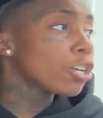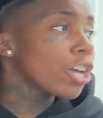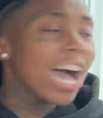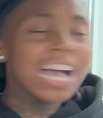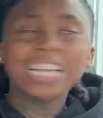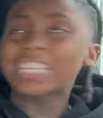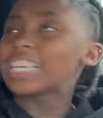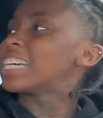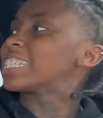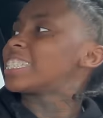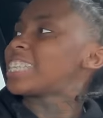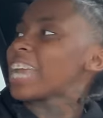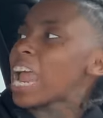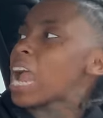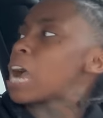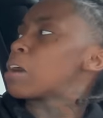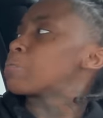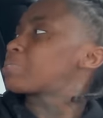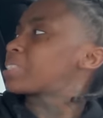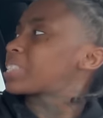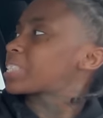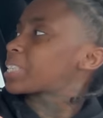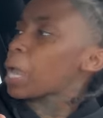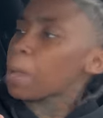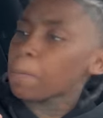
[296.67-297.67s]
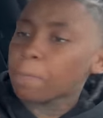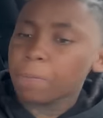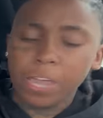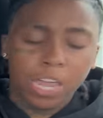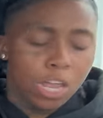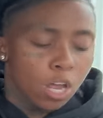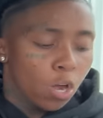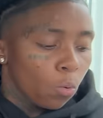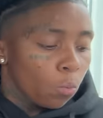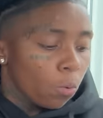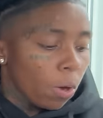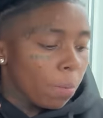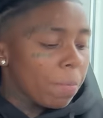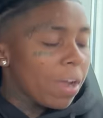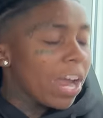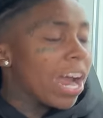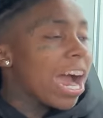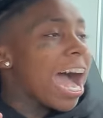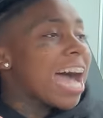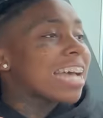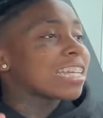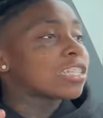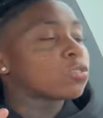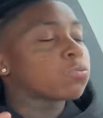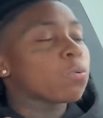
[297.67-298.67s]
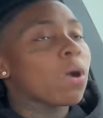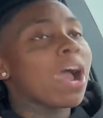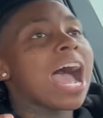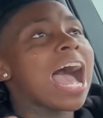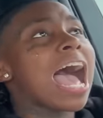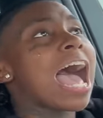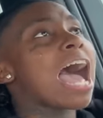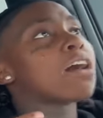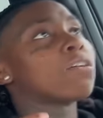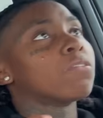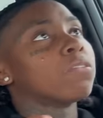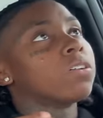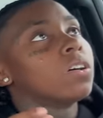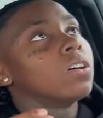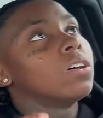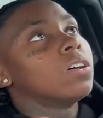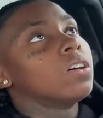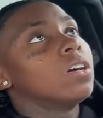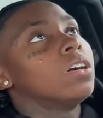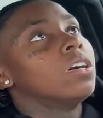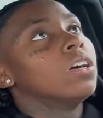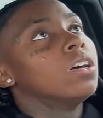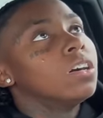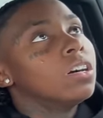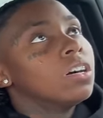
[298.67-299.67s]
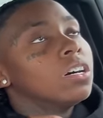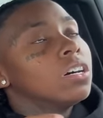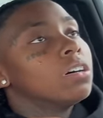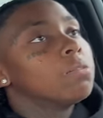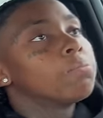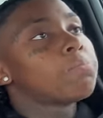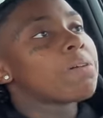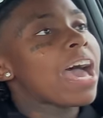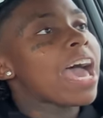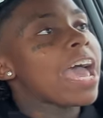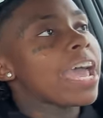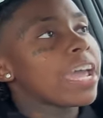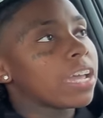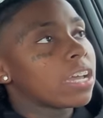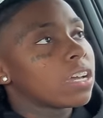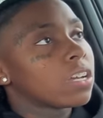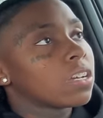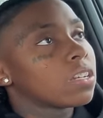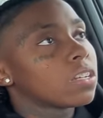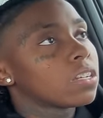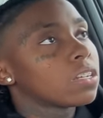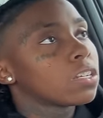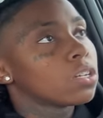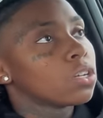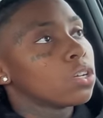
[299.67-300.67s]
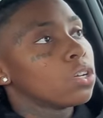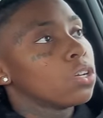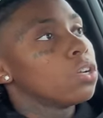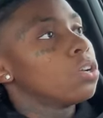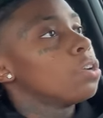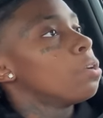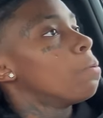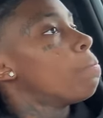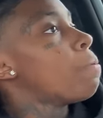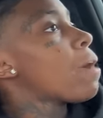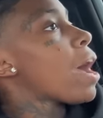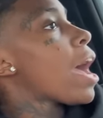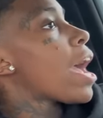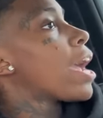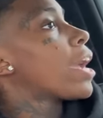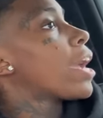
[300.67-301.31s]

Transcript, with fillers: Oh, you're damn Skippy! Ramir, I swear I have... Bae, Kim, you